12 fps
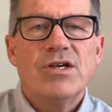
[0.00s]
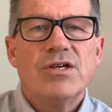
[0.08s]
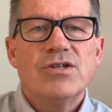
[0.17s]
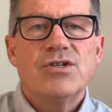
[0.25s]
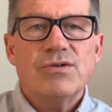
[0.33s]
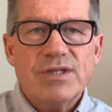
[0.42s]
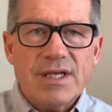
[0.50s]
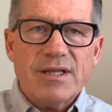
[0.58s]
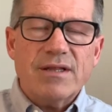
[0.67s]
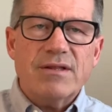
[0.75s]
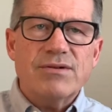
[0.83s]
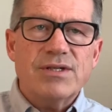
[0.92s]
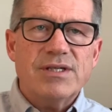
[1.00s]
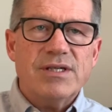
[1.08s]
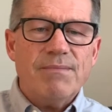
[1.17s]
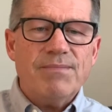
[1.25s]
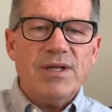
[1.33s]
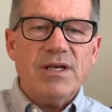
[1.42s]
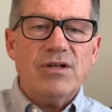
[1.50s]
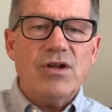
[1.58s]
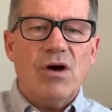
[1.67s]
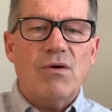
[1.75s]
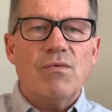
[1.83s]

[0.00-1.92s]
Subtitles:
shows that there's something not